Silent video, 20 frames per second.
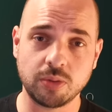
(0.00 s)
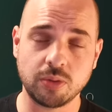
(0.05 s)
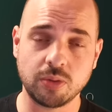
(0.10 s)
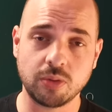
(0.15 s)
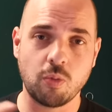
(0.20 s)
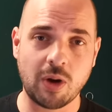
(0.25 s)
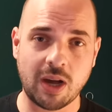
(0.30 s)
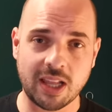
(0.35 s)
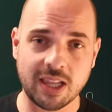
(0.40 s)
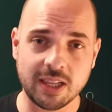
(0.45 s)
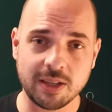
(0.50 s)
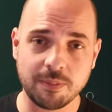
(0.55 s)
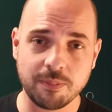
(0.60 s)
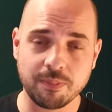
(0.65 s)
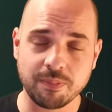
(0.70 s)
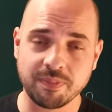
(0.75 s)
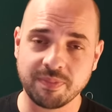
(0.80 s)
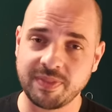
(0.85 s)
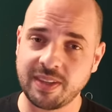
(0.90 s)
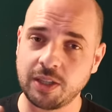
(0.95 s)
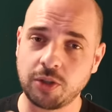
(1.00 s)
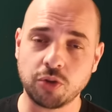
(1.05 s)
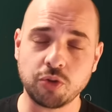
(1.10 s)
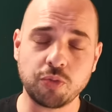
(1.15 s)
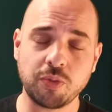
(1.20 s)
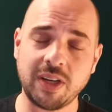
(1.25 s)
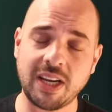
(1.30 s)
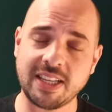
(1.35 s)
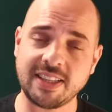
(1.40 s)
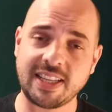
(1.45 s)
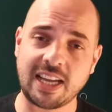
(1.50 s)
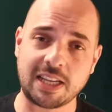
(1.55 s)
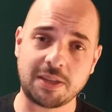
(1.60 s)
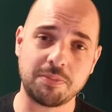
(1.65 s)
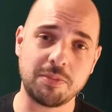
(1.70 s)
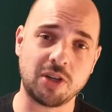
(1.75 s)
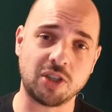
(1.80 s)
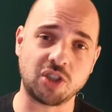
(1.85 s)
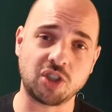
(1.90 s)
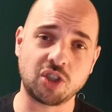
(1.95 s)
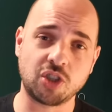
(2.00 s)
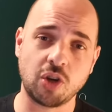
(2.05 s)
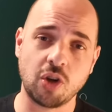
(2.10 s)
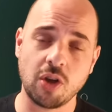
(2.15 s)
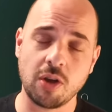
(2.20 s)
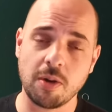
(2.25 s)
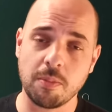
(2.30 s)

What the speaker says: Well, they don't relate that much,